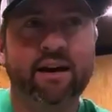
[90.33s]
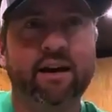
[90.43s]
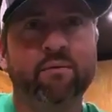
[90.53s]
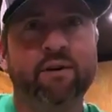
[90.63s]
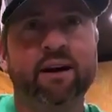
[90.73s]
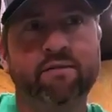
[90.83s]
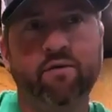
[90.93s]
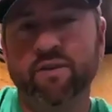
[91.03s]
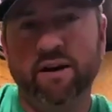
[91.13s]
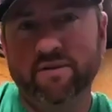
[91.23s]
And we had
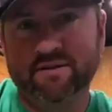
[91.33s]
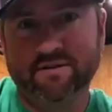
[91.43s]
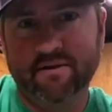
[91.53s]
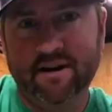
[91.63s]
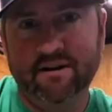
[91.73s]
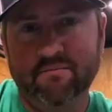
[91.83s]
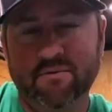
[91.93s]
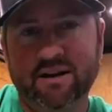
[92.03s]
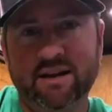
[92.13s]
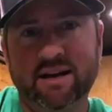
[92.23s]
four or five inches of rain on
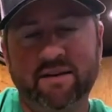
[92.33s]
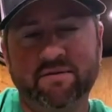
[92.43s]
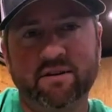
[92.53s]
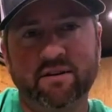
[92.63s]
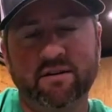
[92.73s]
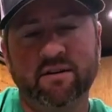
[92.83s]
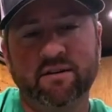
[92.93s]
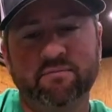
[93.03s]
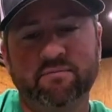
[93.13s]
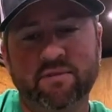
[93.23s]
Monday after the
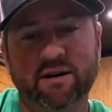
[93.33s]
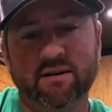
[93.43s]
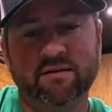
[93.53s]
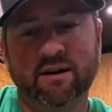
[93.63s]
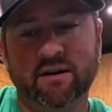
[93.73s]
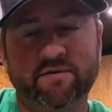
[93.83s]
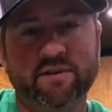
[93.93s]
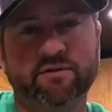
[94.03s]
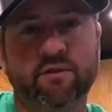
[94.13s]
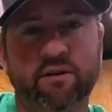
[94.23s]
uh, our, our
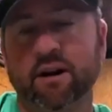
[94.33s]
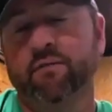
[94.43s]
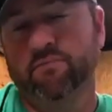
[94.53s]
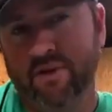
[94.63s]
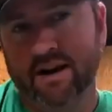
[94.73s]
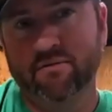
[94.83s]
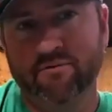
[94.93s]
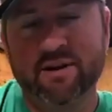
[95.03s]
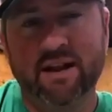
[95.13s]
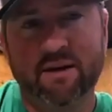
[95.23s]
official or our regular
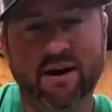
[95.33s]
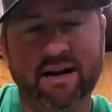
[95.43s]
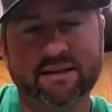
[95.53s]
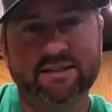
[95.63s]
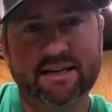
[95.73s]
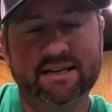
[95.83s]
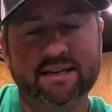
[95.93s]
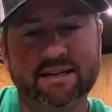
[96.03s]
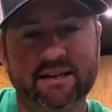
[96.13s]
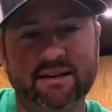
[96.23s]
three-day practice
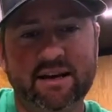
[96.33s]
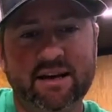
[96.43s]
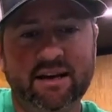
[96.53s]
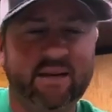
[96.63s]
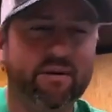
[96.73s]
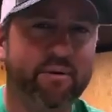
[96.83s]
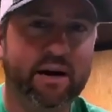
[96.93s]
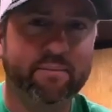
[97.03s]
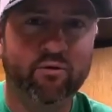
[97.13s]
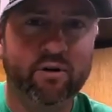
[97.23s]
ended, and came up a
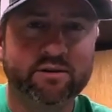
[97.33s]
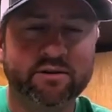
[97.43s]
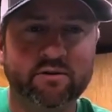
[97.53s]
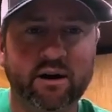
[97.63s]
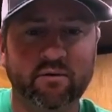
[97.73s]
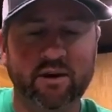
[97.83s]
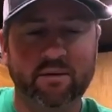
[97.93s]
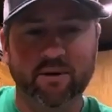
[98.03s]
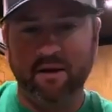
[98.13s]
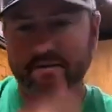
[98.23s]
couple more inches throughout the
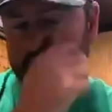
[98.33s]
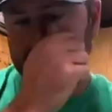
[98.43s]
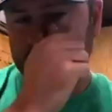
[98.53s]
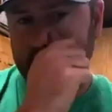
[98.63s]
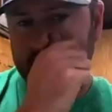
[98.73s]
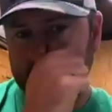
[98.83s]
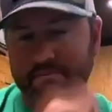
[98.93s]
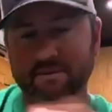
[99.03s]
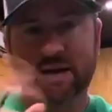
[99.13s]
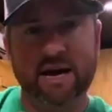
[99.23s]
week. But I think the fact that it
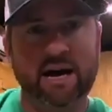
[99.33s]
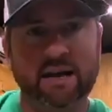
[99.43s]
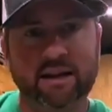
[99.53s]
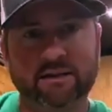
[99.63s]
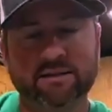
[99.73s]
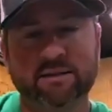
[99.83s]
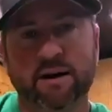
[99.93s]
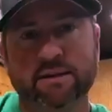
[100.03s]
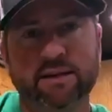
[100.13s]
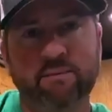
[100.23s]
had been high and, and
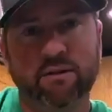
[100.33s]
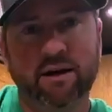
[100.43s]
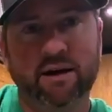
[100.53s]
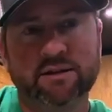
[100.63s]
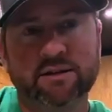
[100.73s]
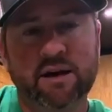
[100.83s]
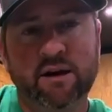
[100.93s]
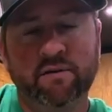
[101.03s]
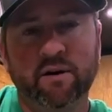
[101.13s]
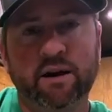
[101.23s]
semi-stabilized
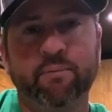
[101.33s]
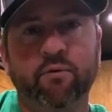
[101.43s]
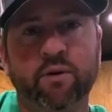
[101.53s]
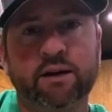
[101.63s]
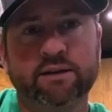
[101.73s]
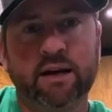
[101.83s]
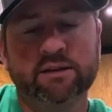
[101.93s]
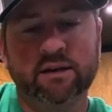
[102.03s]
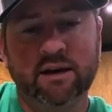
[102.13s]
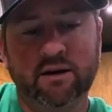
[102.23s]
for a couple of weeks
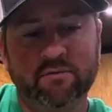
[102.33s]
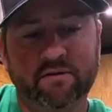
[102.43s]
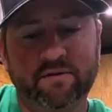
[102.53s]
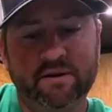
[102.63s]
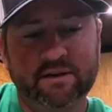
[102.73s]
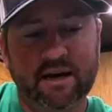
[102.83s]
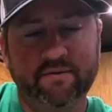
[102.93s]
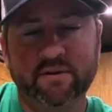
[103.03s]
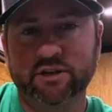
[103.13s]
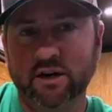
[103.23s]
actually helped the fish
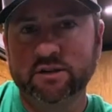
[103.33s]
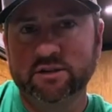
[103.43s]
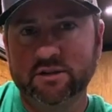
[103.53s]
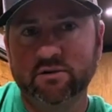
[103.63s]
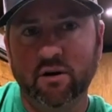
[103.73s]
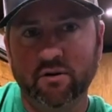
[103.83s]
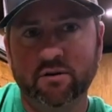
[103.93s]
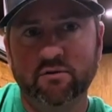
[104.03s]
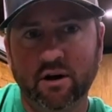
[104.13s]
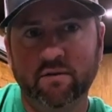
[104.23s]
kind of adjust to all the
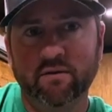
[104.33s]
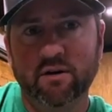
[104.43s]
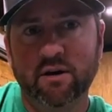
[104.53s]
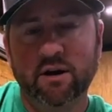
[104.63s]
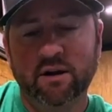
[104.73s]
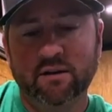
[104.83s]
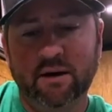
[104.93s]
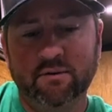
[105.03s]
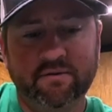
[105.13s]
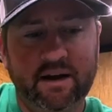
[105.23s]
new cover
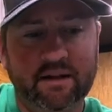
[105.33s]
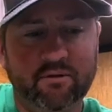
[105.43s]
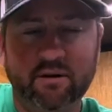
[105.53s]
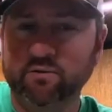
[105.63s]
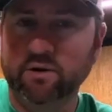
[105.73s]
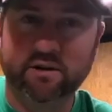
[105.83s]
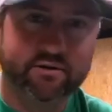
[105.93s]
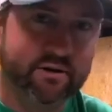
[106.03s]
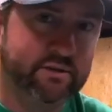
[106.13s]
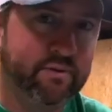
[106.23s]
that was available. There's willow
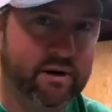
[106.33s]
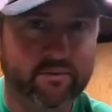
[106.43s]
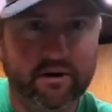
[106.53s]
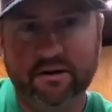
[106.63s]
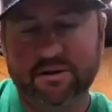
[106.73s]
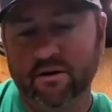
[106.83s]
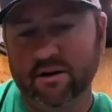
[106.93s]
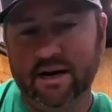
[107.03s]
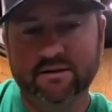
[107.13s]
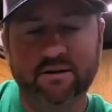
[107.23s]
trees, buck brush, all
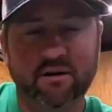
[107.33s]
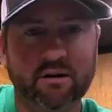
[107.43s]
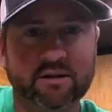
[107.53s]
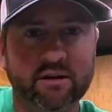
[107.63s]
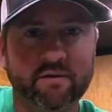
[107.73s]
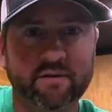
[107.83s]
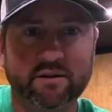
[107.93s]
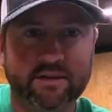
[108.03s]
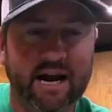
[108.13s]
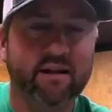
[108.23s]
kinds of gnarly stuff. And
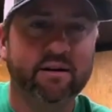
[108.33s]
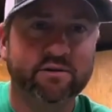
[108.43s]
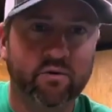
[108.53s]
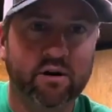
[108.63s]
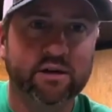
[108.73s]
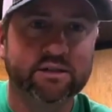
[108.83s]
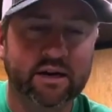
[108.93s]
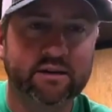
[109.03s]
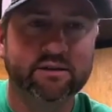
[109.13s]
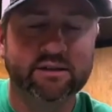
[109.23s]
the challenge was,
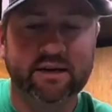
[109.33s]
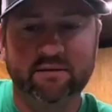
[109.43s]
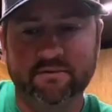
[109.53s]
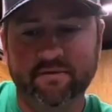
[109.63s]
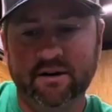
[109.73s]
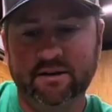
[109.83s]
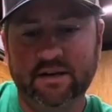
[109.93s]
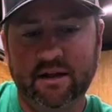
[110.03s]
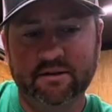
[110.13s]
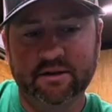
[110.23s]
like you said, it was very
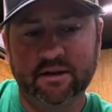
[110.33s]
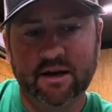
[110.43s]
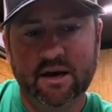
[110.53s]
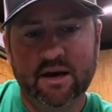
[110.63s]
challenging.